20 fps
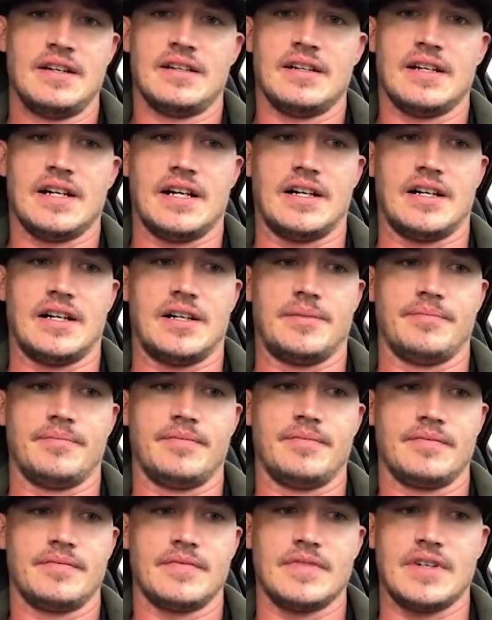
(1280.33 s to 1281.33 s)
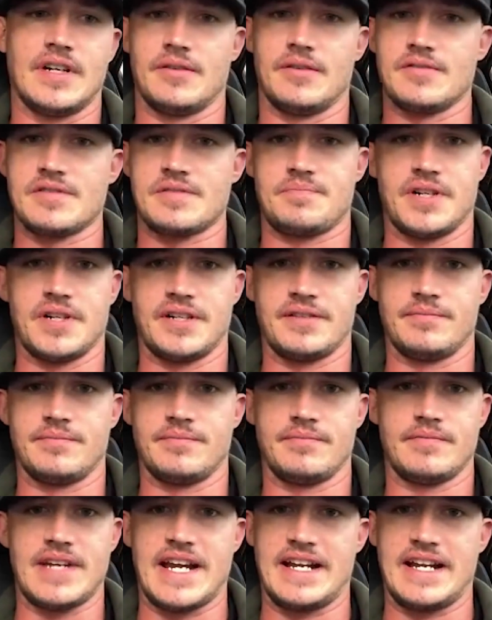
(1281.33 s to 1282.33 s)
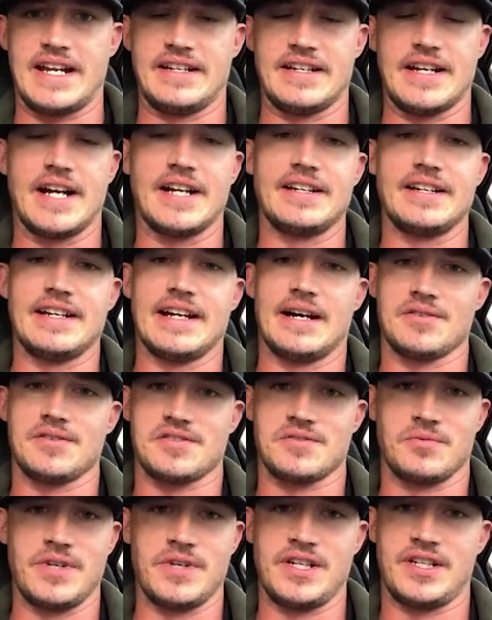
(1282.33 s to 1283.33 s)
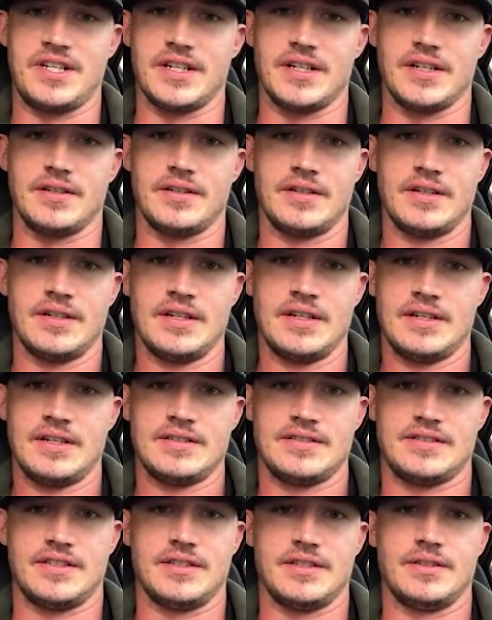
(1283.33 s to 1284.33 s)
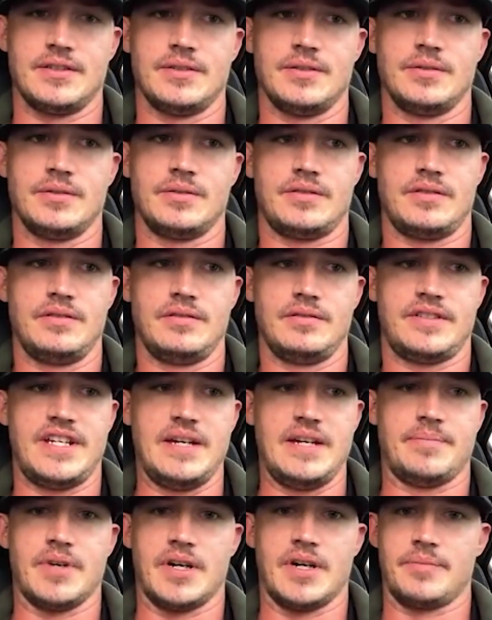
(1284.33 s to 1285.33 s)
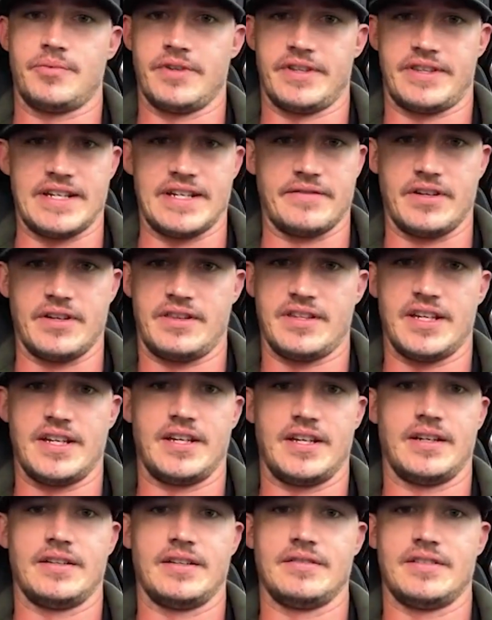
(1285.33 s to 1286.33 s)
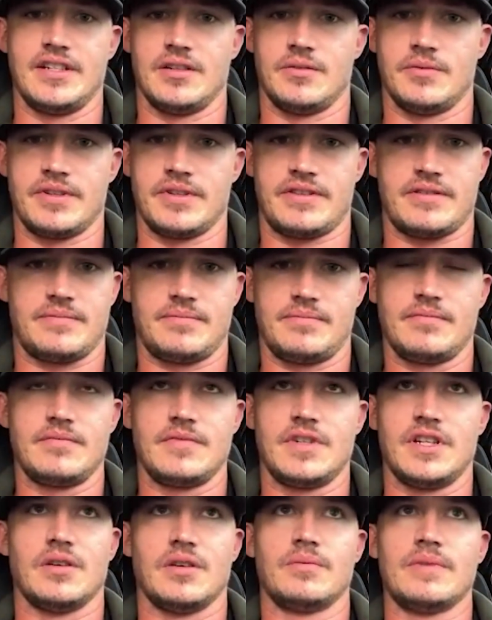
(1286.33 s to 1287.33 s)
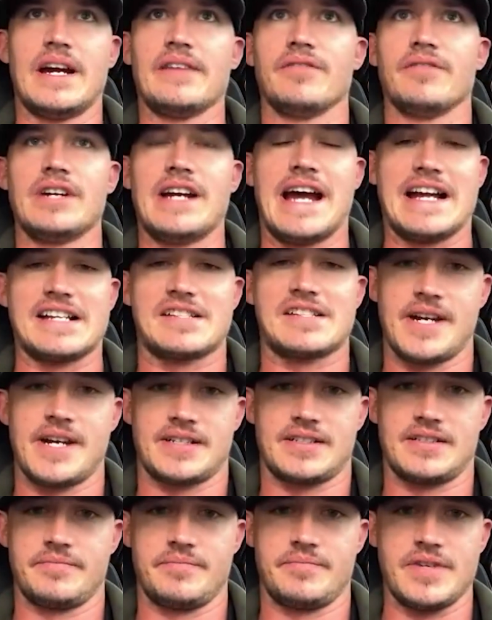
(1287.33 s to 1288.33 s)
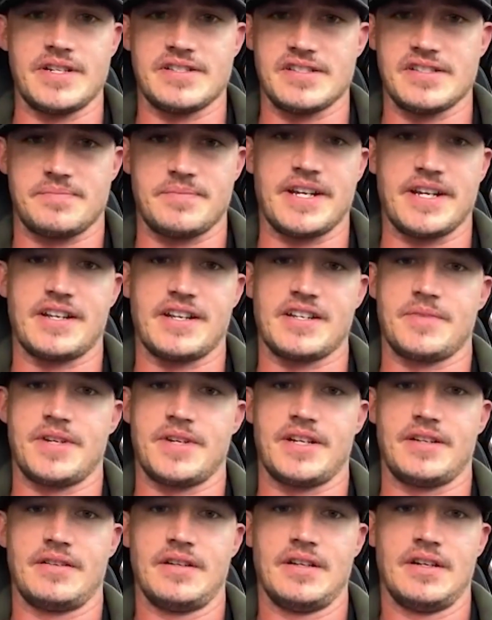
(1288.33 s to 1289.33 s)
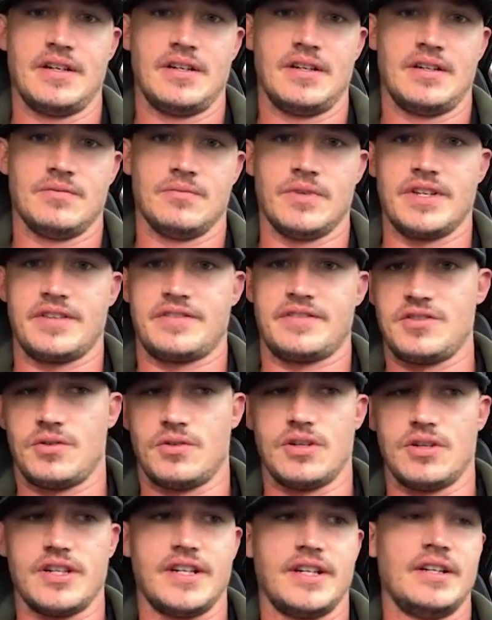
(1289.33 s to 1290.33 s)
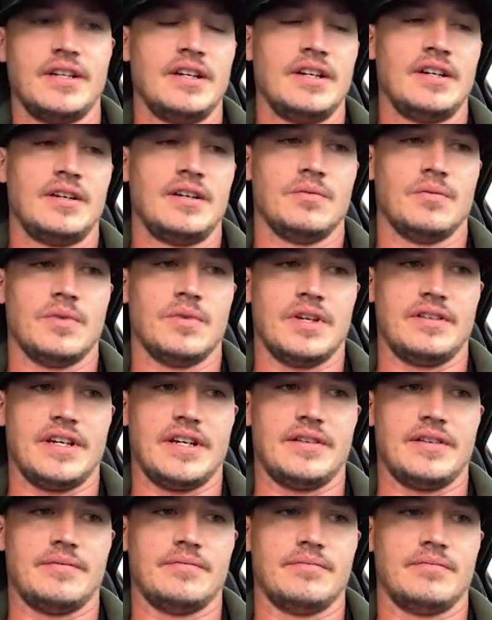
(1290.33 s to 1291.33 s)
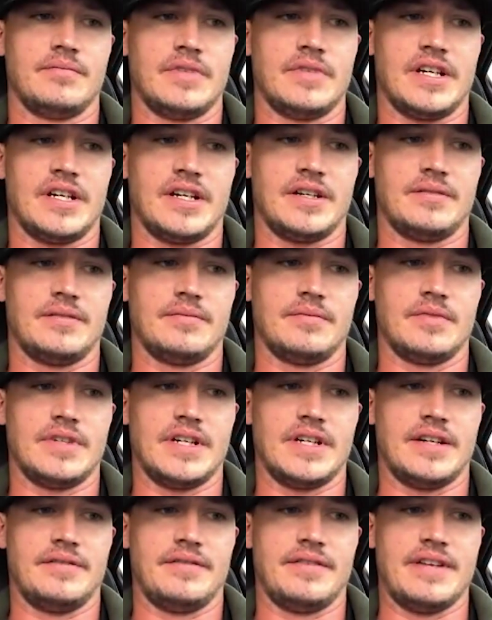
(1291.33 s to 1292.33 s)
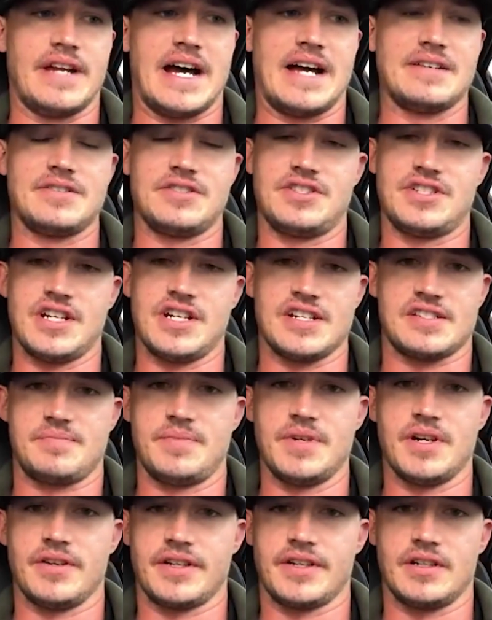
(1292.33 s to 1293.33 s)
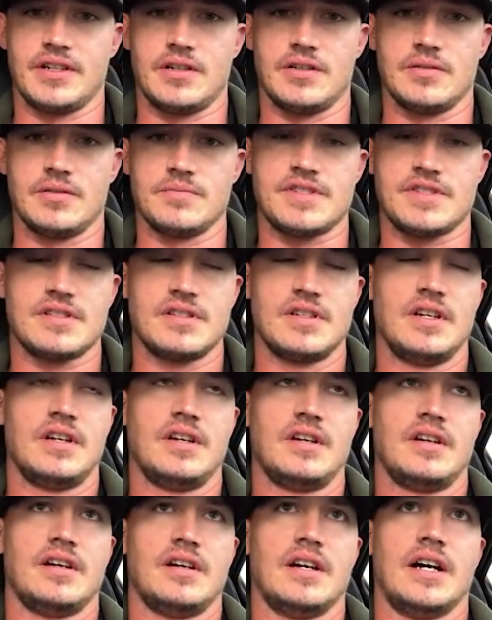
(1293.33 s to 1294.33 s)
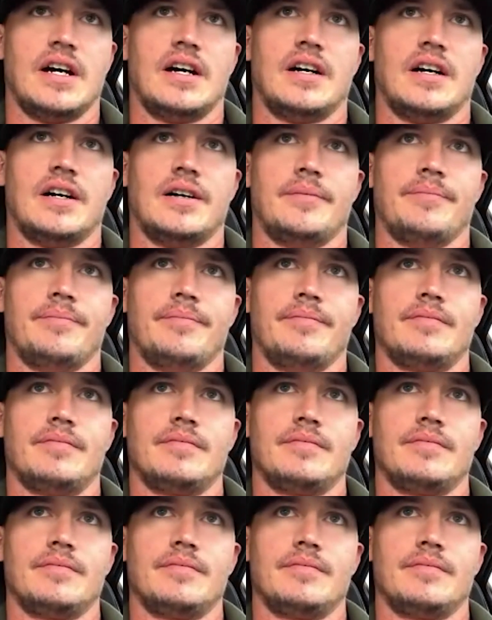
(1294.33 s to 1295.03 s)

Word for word: Um, I was putting 80, 90 hours a week in to keep up with everything and deal with you know every aspect of business management with joy with and and and not just building homes um